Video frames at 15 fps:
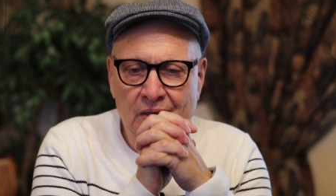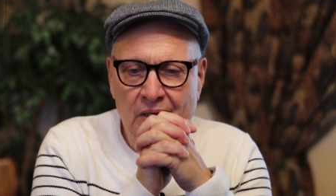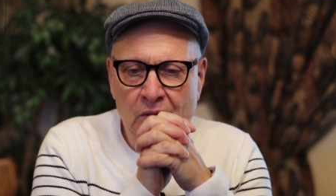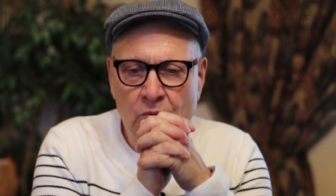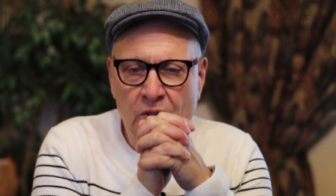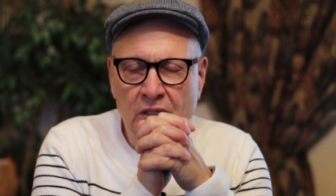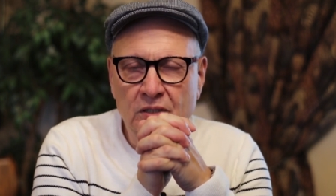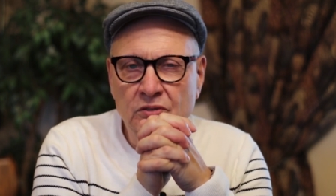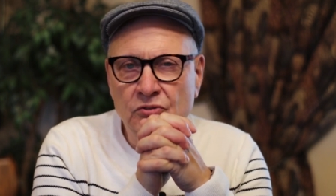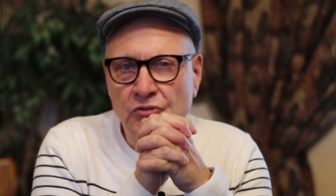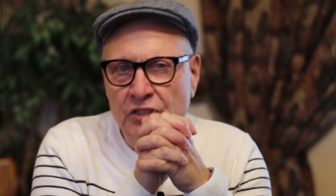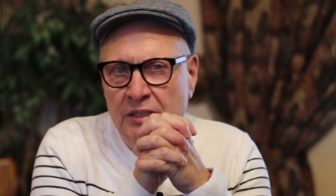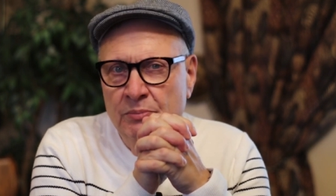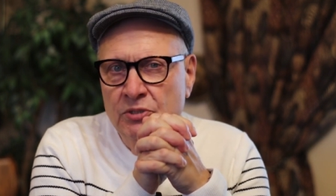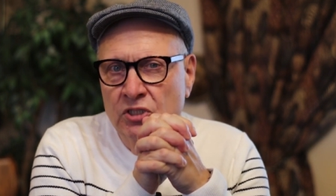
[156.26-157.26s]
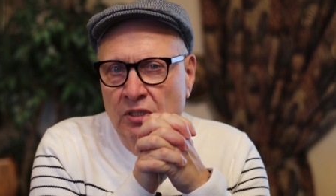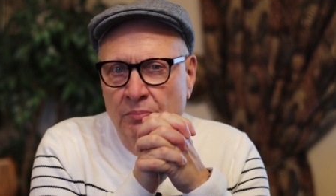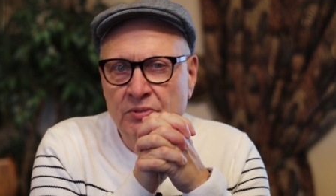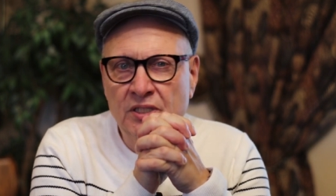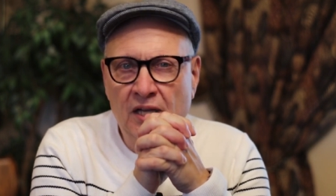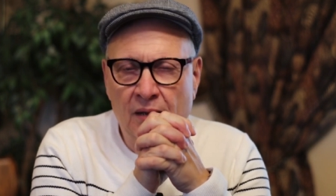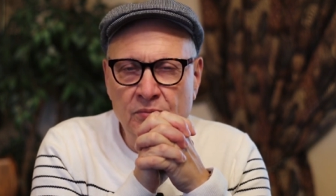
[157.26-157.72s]
Well, dreams
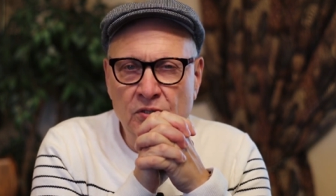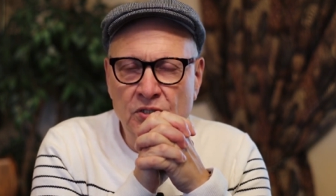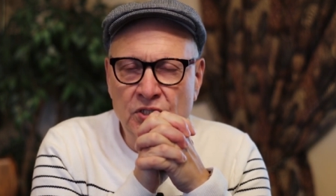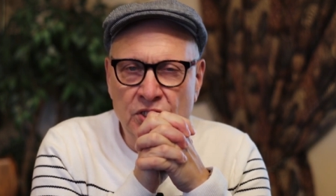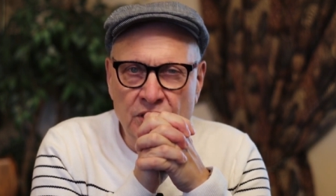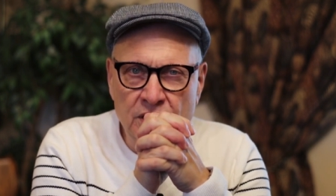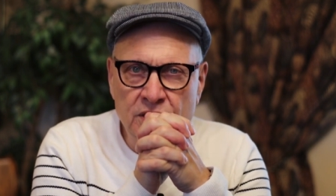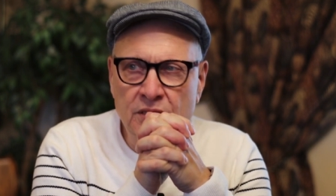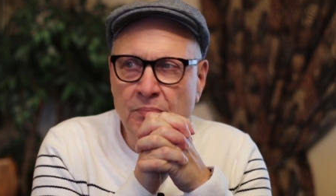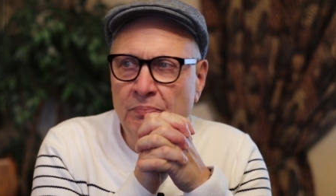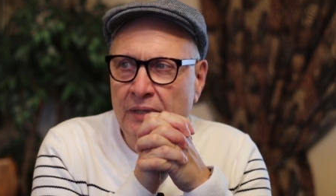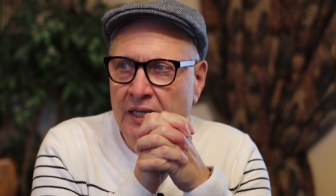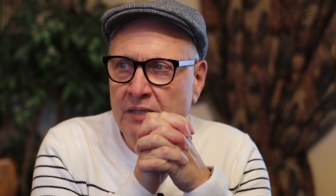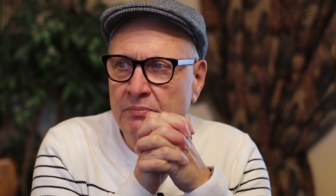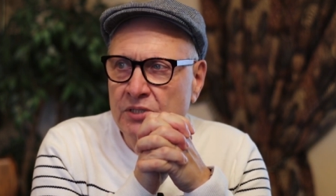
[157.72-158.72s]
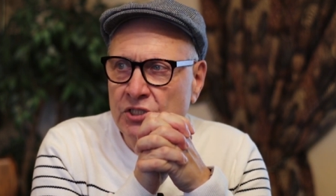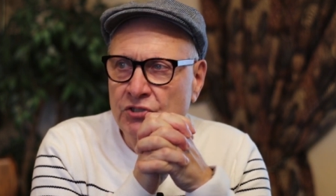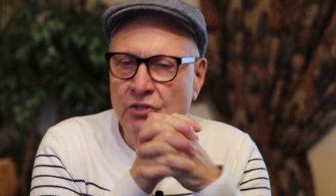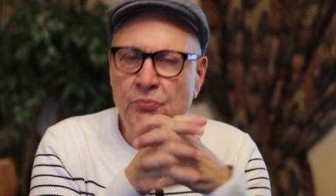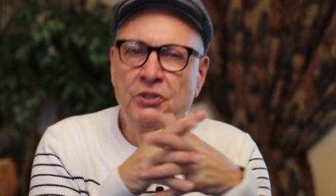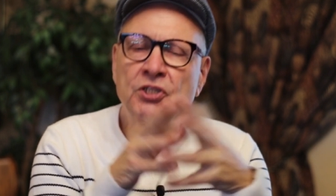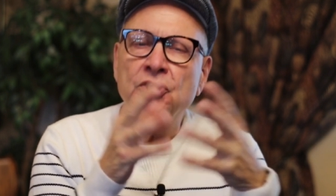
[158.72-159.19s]
sometimes are just a plain mystery,
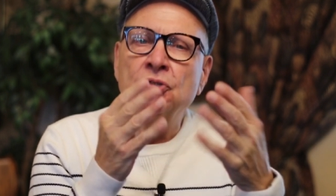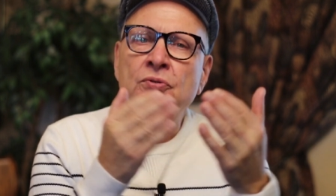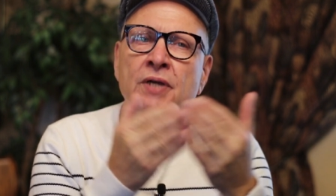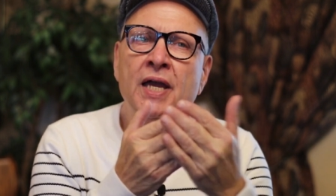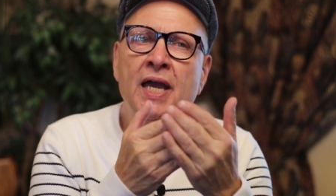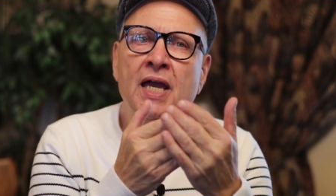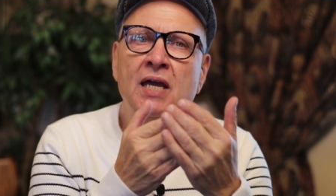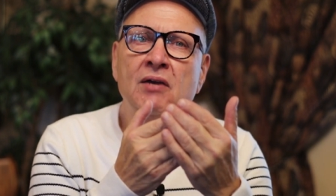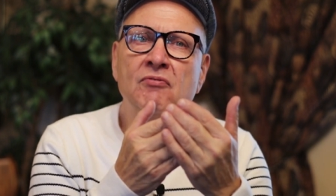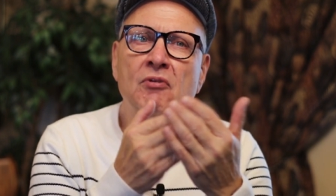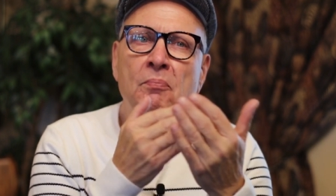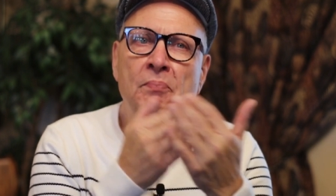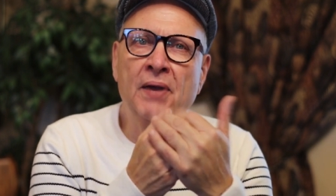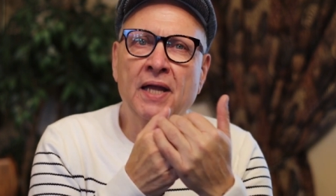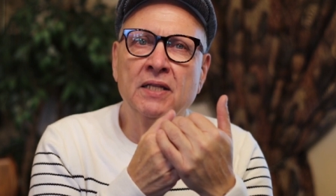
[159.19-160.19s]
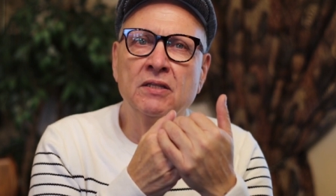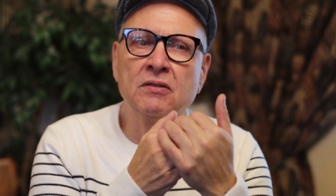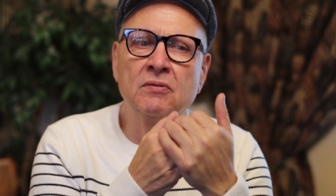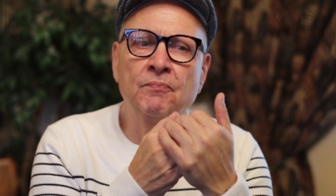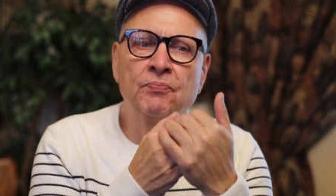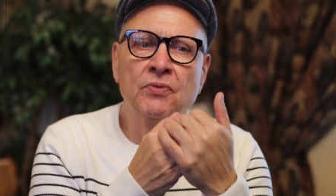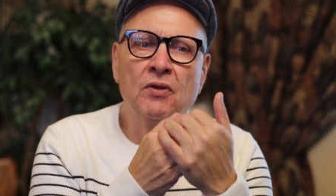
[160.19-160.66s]
and we do have a
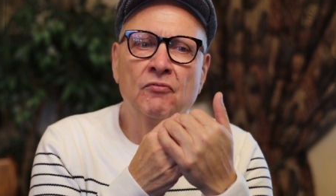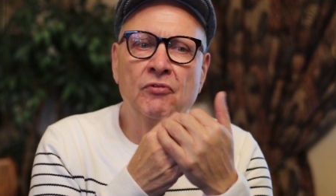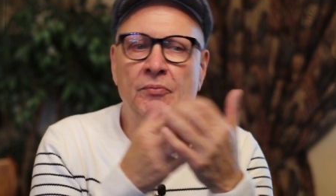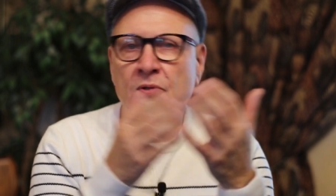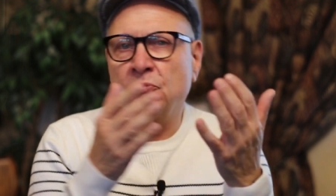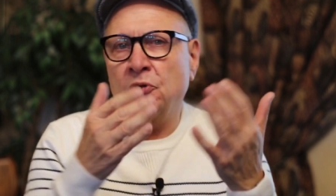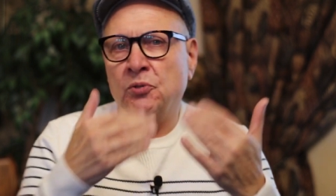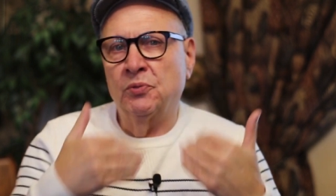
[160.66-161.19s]
pattern from the word.